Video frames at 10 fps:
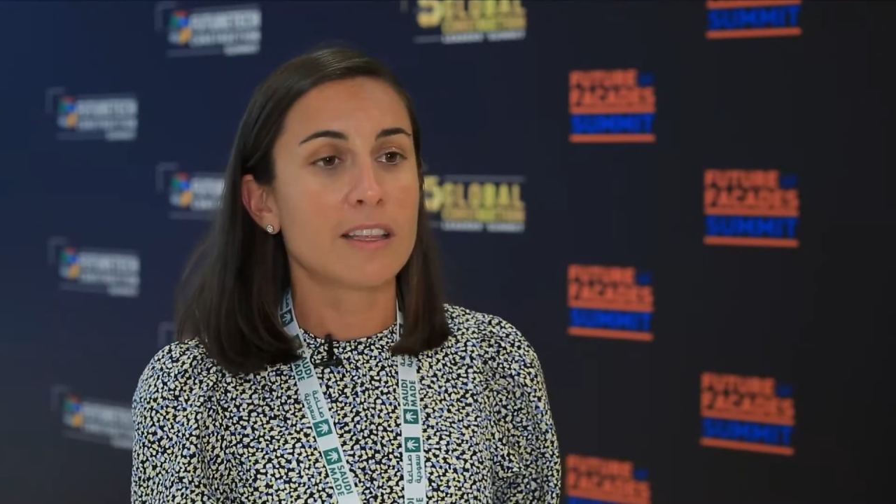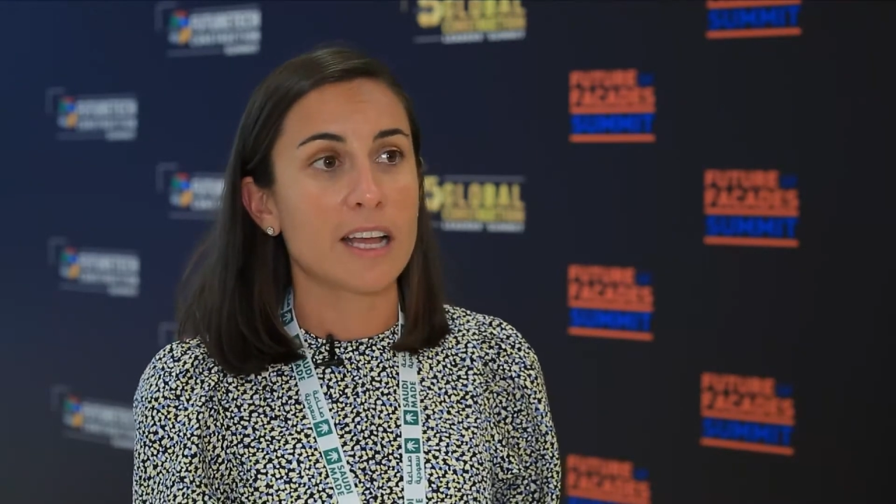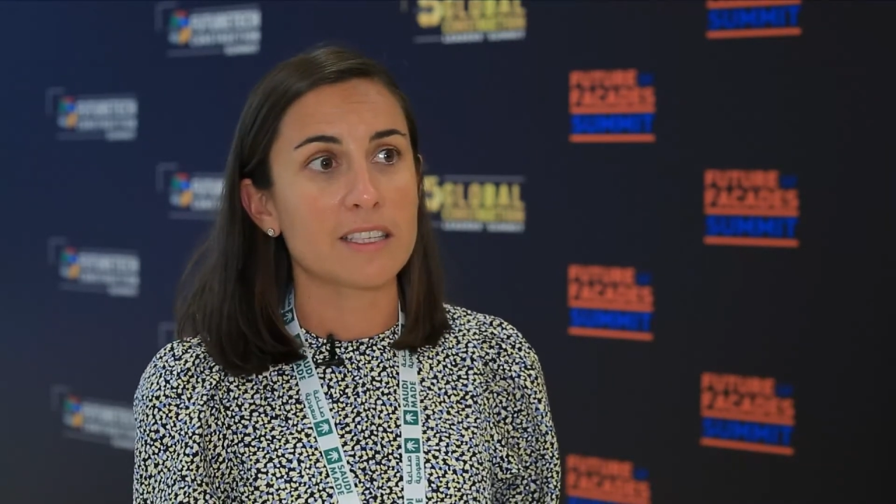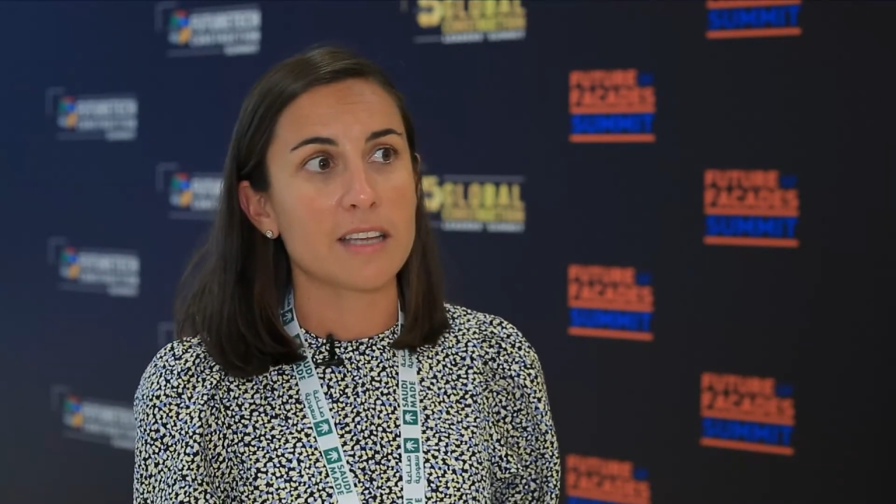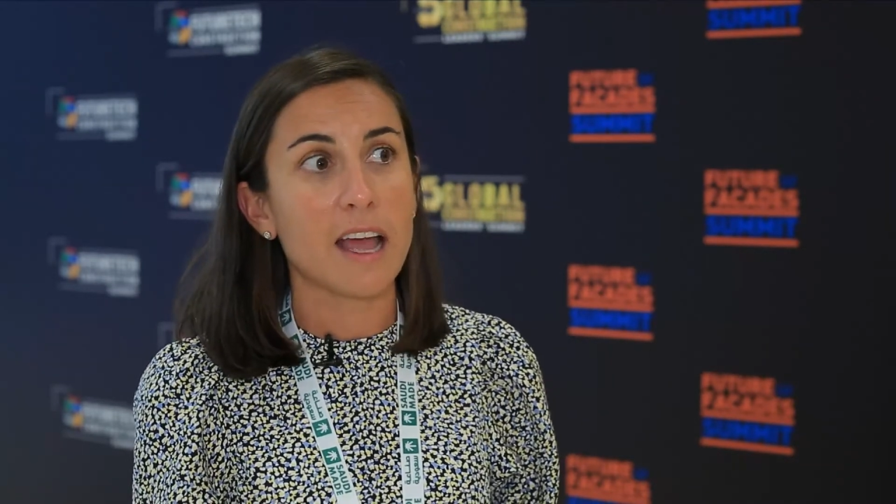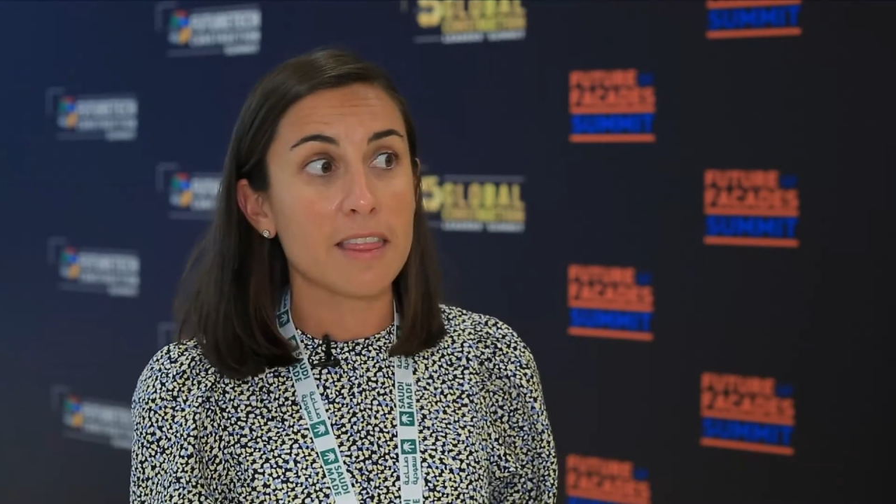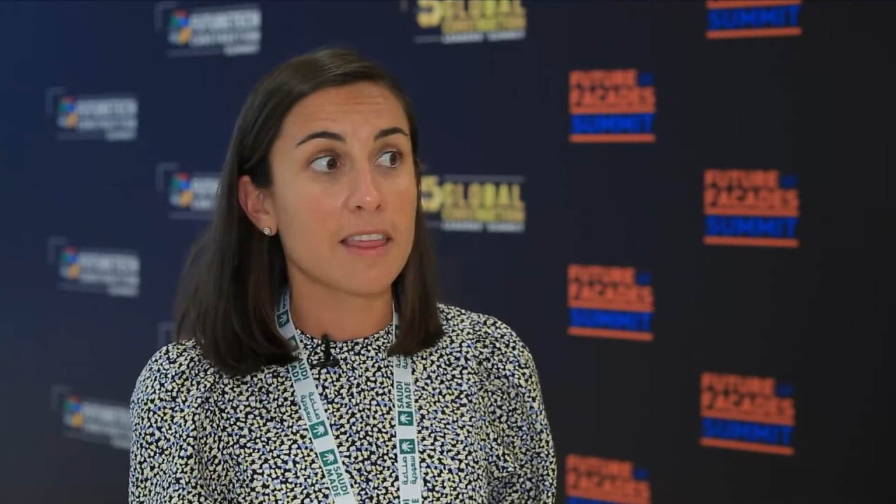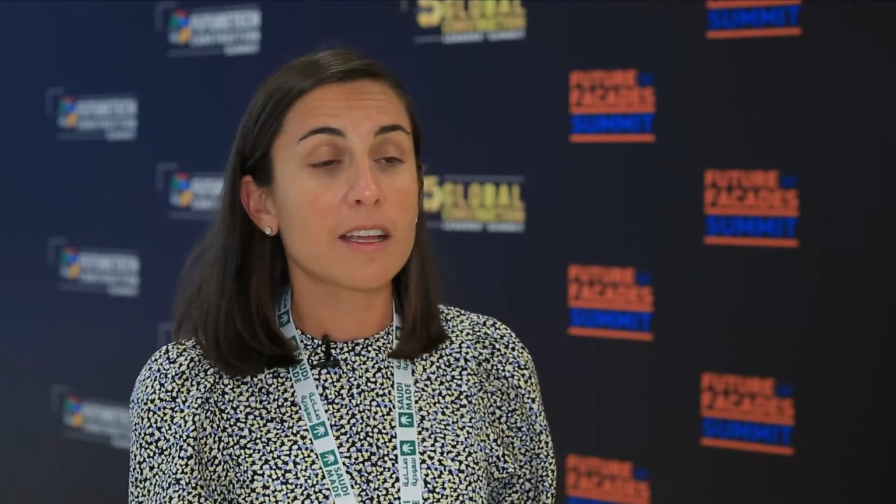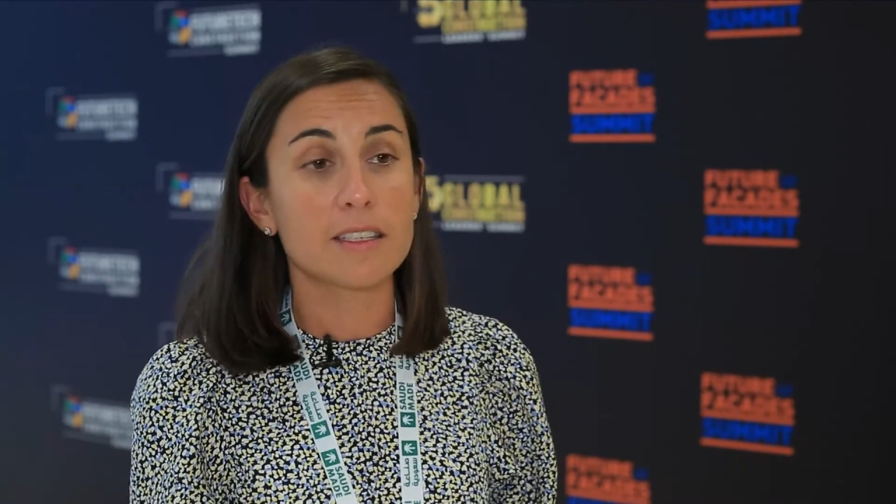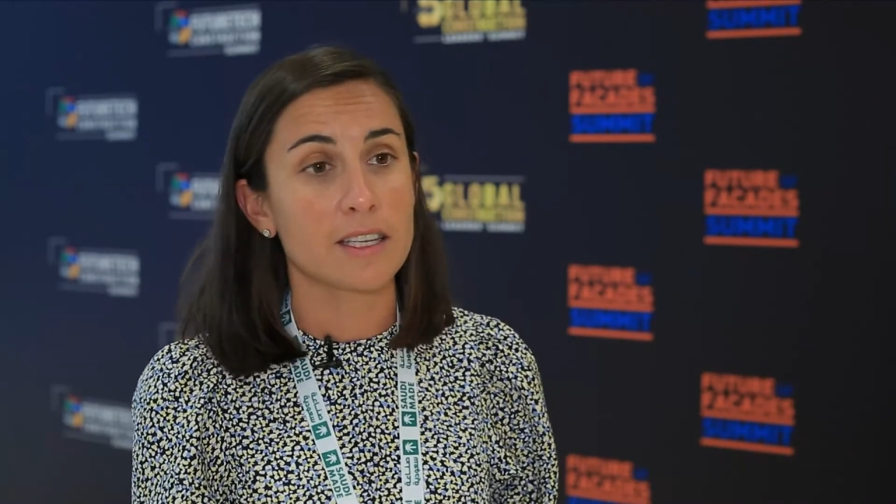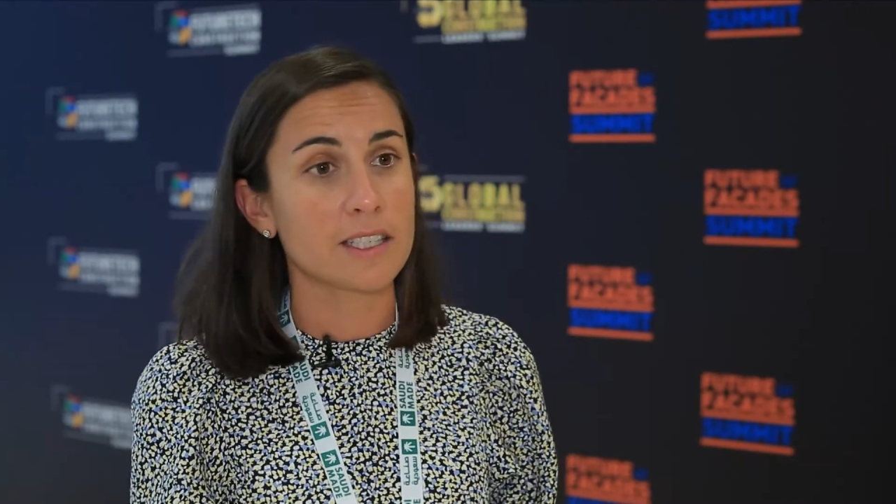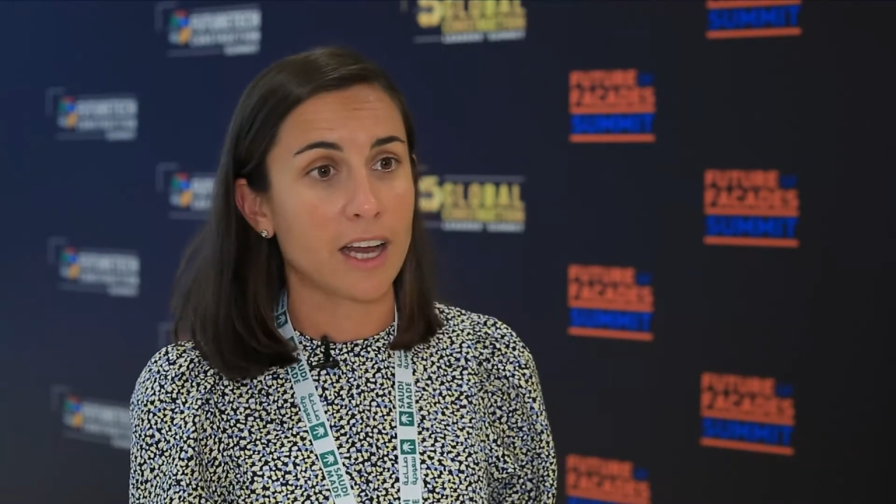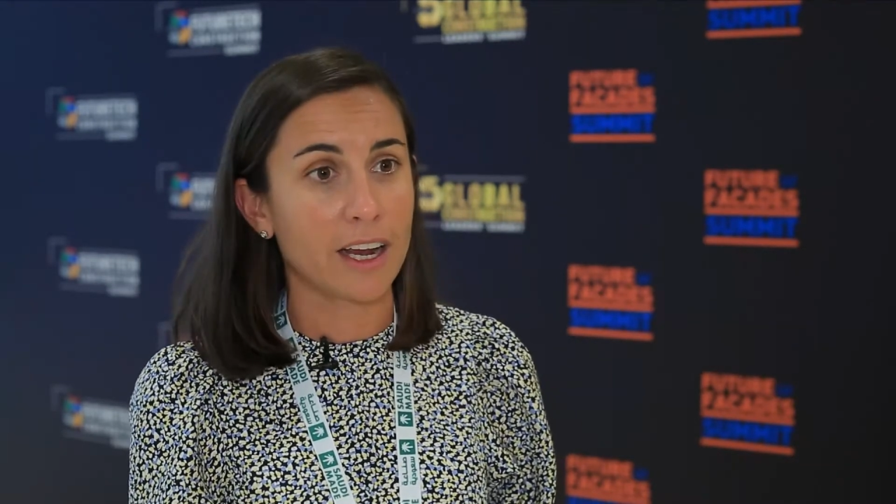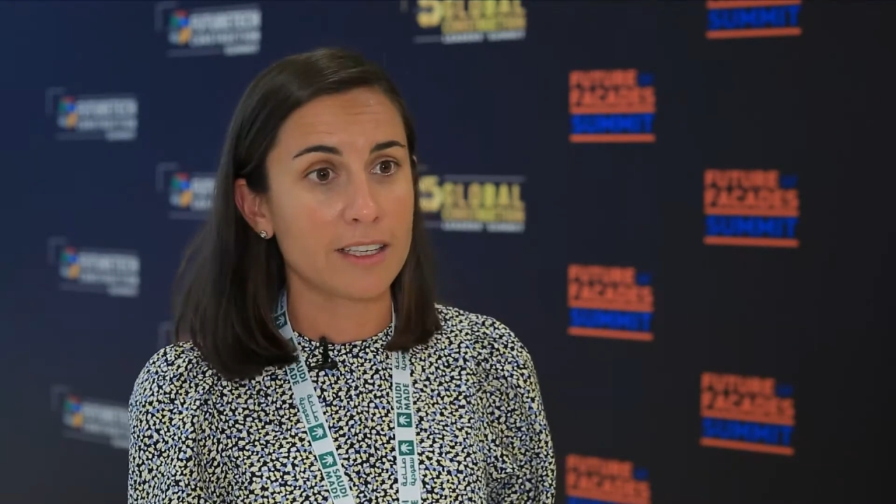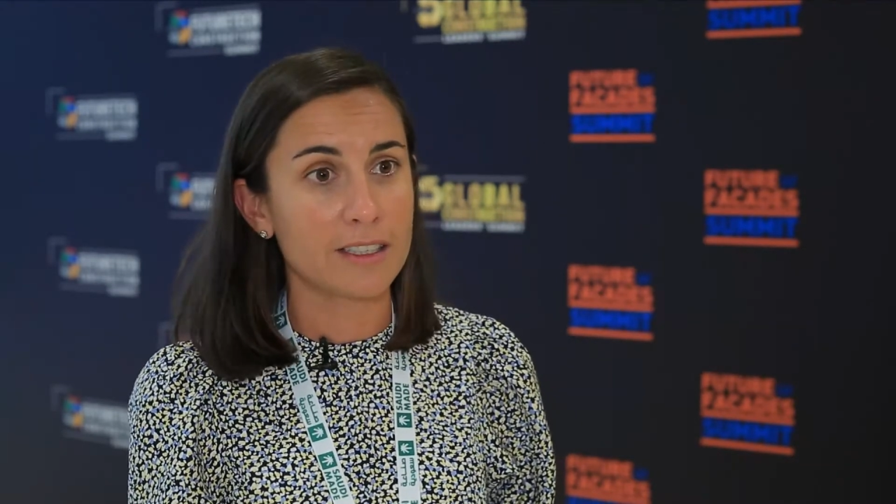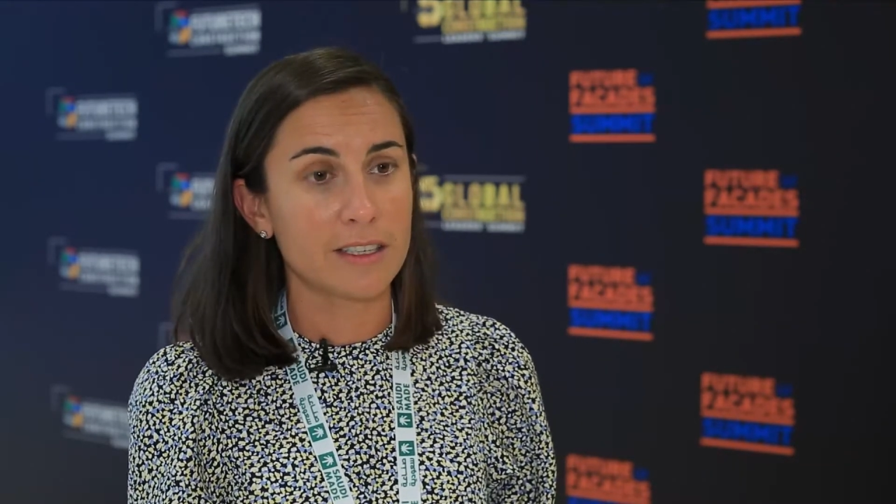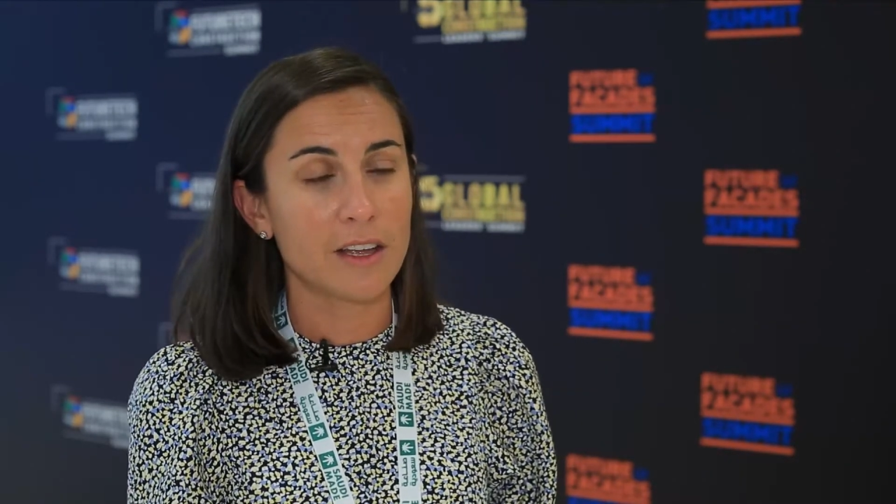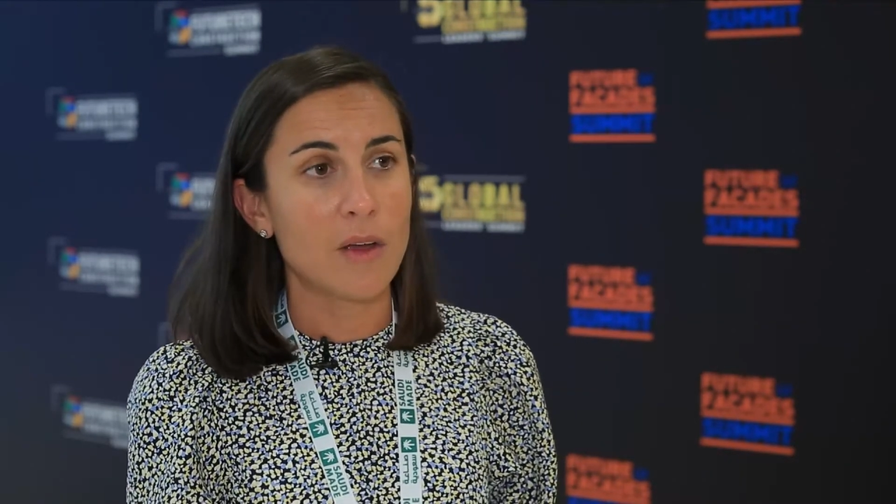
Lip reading: That's, I think, is the challenge,